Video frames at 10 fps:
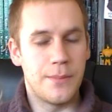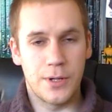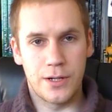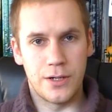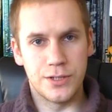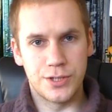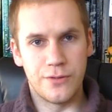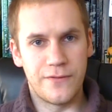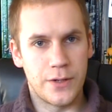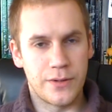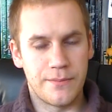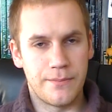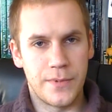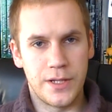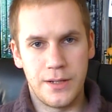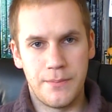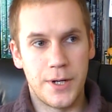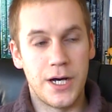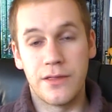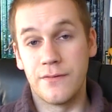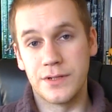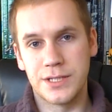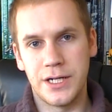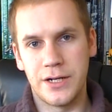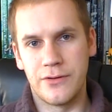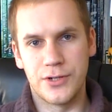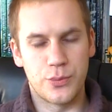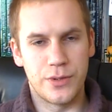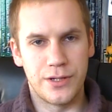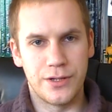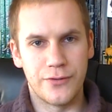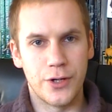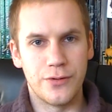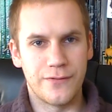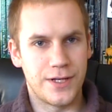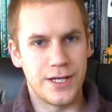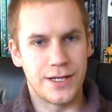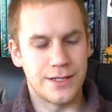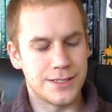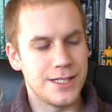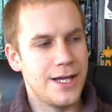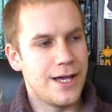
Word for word: because you're following the, the path of the tyrant within the Road of Kings,